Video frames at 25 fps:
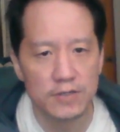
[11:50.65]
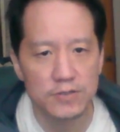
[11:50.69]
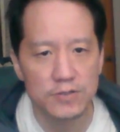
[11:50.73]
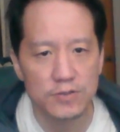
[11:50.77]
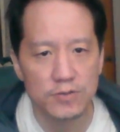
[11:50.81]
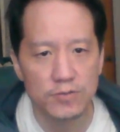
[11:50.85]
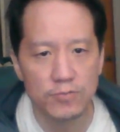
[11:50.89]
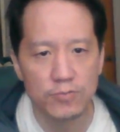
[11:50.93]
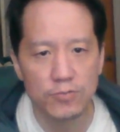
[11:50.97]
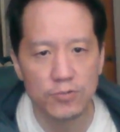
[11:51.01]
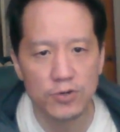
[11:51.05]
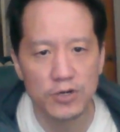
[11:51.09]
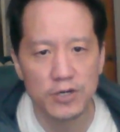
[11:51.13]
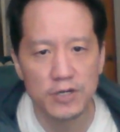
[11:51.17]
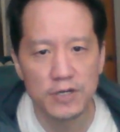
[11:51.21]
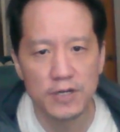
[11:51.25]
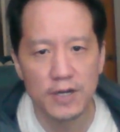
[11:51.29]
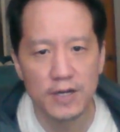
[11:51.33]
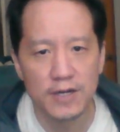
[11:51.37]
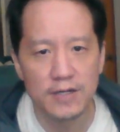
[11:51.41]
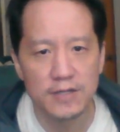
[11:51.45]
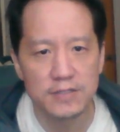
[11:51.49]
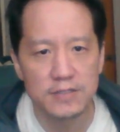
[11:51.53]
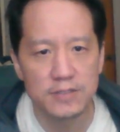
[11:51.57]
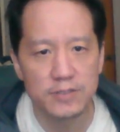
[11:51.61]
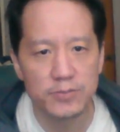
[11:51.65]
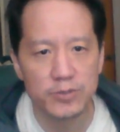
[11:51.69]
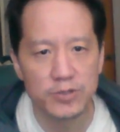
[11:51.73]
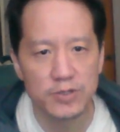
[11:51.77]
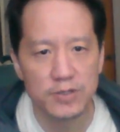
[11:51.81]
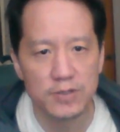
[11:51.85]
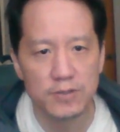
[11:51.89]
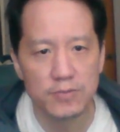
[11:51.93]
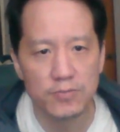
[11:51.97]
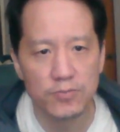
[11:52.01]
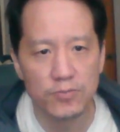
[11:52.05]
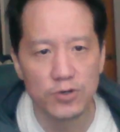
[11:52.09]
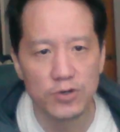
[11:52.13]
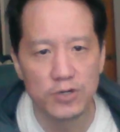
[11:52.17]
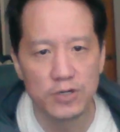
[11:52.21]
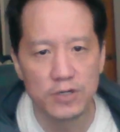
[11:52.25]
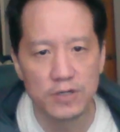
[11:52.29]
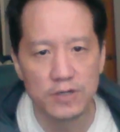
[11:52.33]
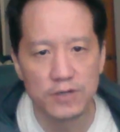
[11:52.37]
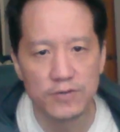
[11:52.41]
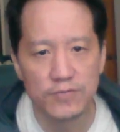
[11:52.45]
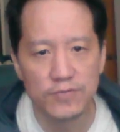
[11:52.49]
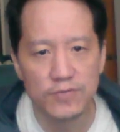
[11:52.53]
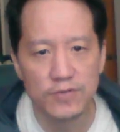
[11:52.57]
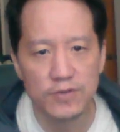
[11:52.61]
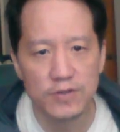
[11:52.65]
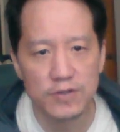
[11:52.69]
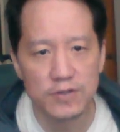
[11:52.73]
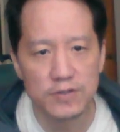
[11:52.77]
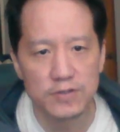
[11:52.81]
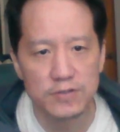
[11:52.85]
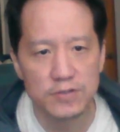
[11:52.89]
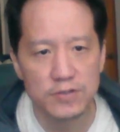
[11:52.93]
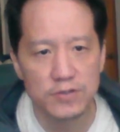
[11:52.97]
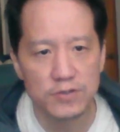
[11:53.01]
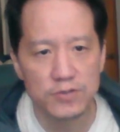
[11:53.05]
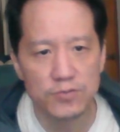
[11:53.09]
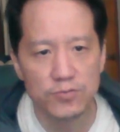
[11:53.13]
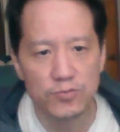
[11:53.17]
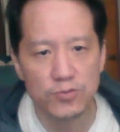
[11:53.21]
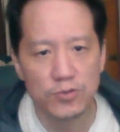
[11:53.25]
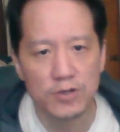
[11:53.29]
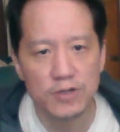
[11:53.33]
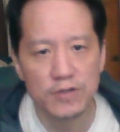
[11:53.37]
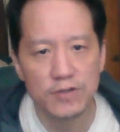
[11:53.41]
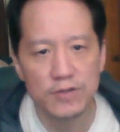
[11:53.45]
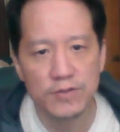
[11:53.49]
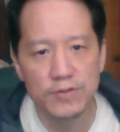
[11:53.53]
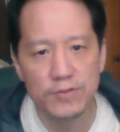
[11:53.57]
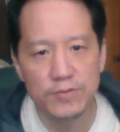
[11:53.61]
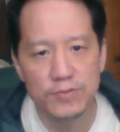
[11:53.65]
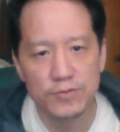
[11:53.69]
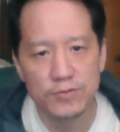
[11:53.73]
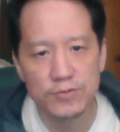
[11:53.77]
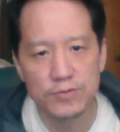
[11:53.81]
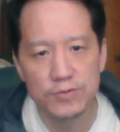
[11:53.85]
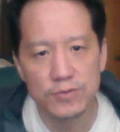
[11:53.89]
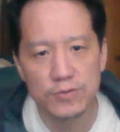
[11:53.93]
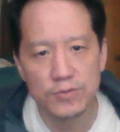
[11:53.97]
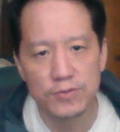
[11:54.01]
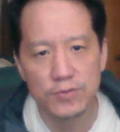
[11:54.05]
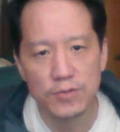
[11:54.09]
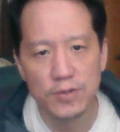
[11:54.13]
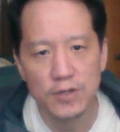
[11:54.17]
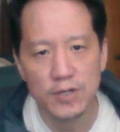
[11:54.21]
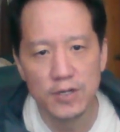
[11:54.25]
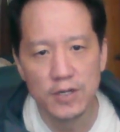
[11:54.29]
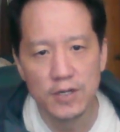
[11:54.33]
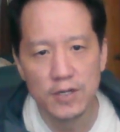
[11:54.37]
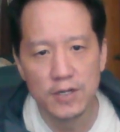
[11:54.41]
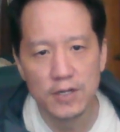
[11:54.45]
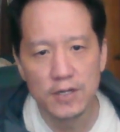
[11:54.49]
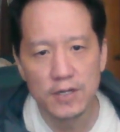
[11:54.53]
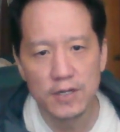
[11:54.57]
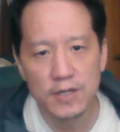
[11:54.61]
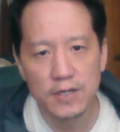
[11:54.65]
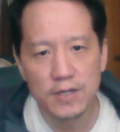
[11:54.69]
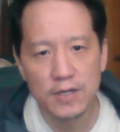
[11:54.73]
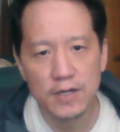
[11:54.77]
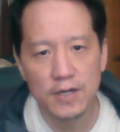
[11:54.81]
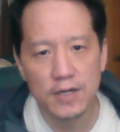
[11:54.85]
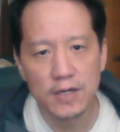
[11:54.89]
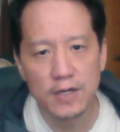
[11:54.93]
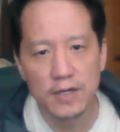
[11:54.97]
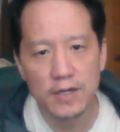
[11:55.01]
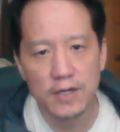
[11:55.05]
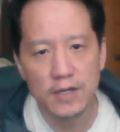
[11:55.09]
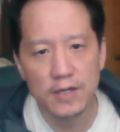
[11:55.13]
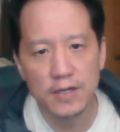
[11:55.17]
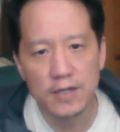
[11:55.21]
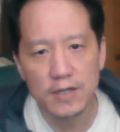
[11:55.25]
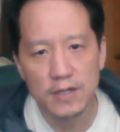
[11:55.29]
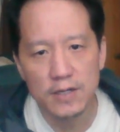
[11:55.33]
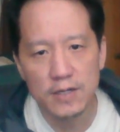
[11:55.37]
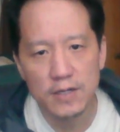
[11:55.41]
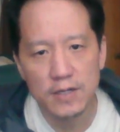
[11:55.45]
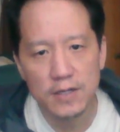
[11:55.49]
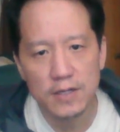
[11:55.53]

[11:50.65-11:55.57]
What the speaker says: So 1 has to be one of these. So it's 1 through 9.